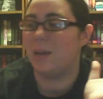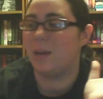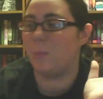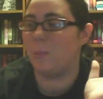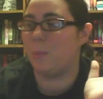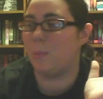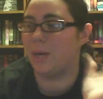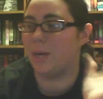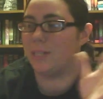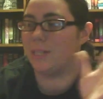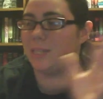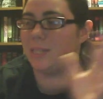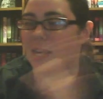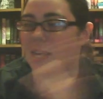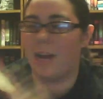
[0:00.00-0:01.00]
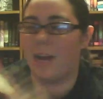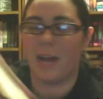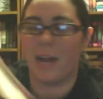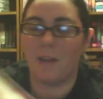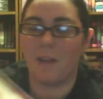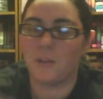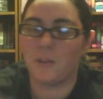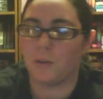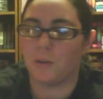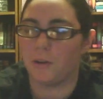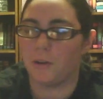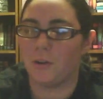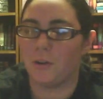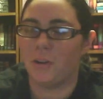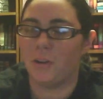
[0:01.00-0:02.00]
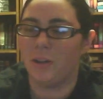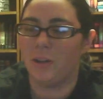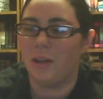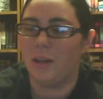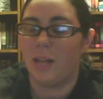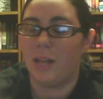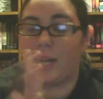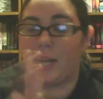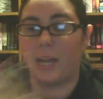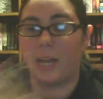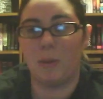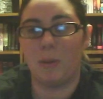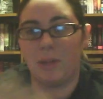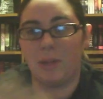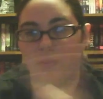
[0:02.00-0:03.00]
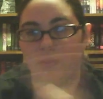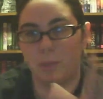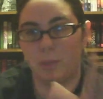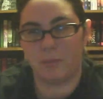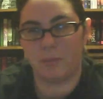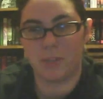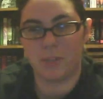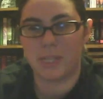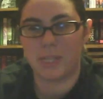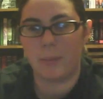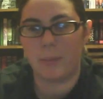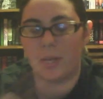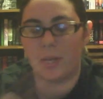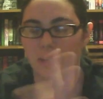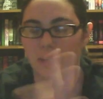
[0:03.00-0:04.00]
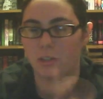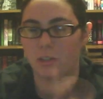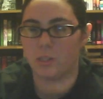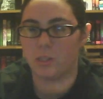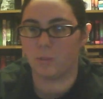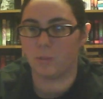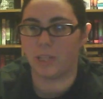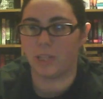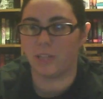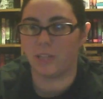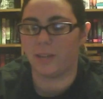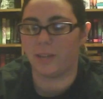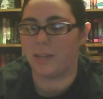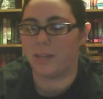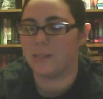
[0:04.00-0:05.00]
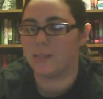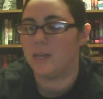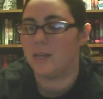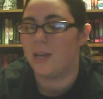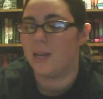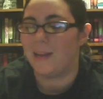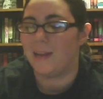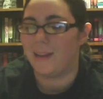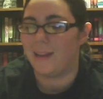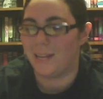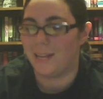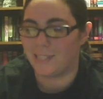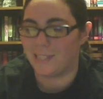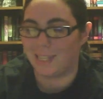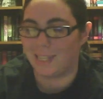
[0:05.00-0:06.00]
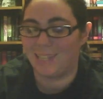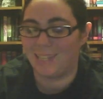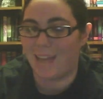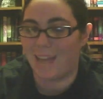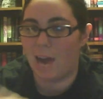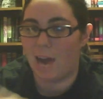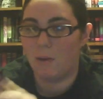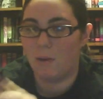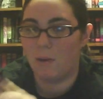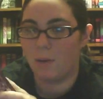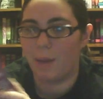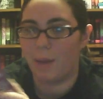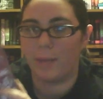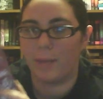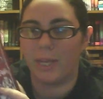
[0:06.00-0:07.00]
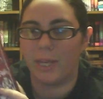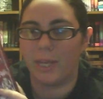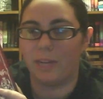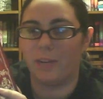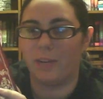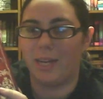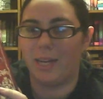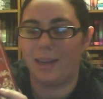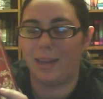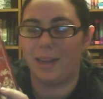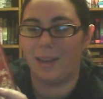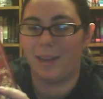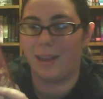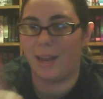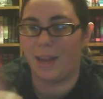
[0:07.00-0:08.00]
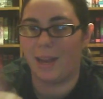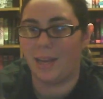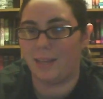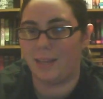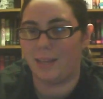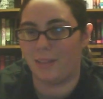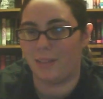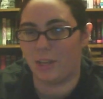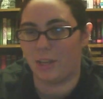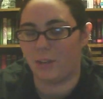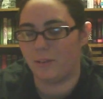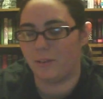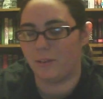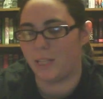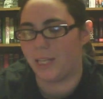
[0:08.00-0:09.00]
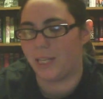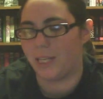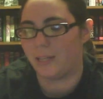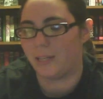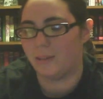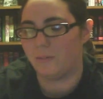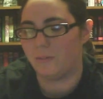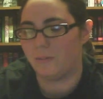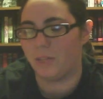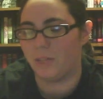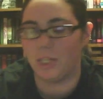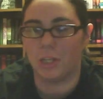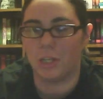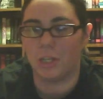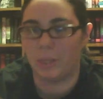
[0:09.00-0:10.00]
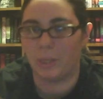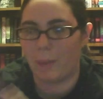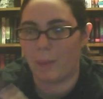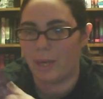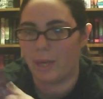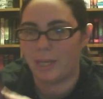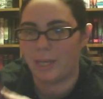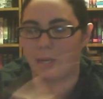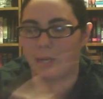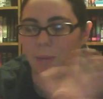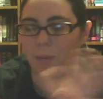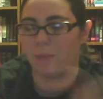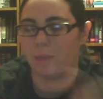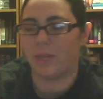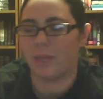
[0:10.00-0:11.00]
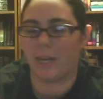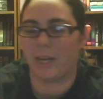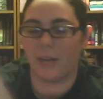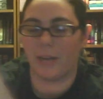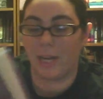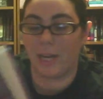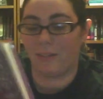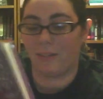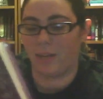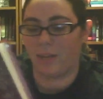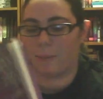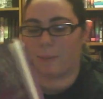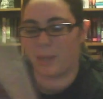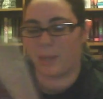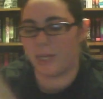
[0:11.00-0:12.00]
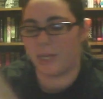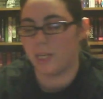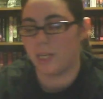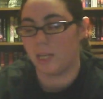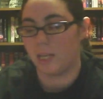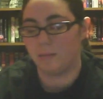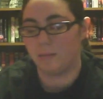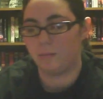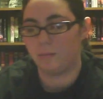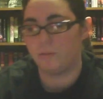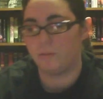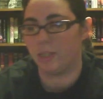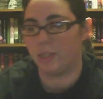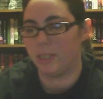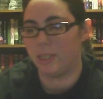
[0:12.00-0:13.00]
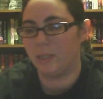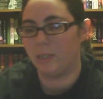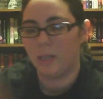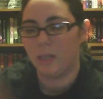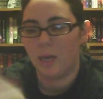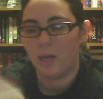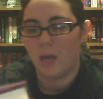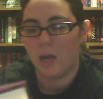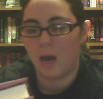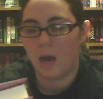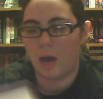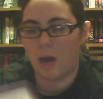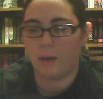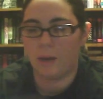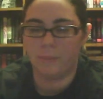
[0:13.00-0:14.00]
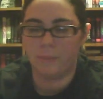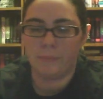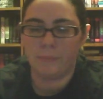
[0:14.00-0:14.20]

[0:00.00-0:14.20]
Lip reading: But I haven't heard, like, when it first came out, I heard some really good things. It's like, now I'm not hearing anything, like, really good about it. I'm not really hearing anything about it, really. And